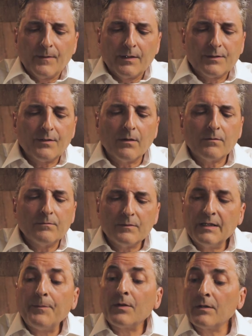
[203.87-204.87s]
So
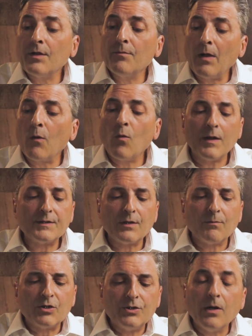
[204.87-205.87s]
typically you buy wines that
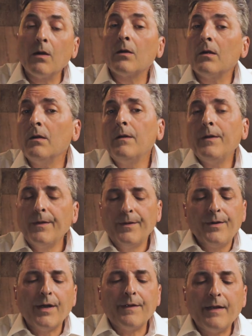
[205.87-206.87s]
are much younger
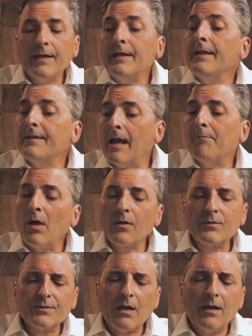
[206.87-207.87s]
and they need that
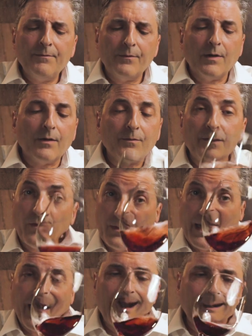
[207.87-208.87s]
bottle time. Well, we've
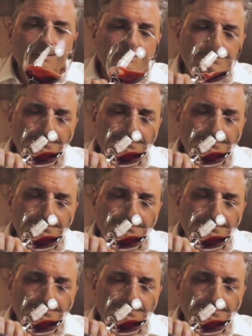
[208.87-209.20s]
already had it.